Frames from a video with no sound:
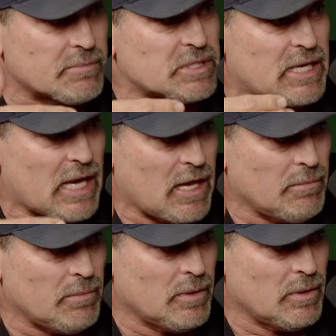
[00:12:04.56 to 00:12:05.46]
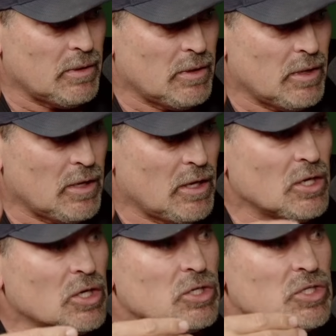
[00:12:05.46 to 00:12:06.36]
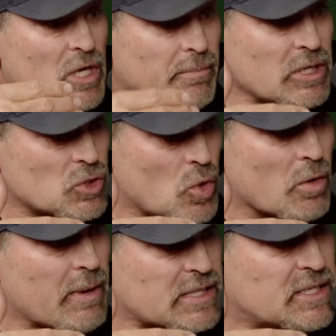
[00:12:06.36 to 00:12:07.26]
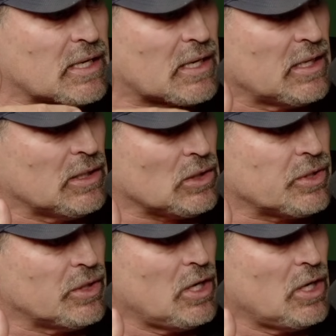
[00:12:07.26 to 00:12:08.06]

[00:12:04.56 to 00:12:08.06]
a game, somebody's quarterback's getting killed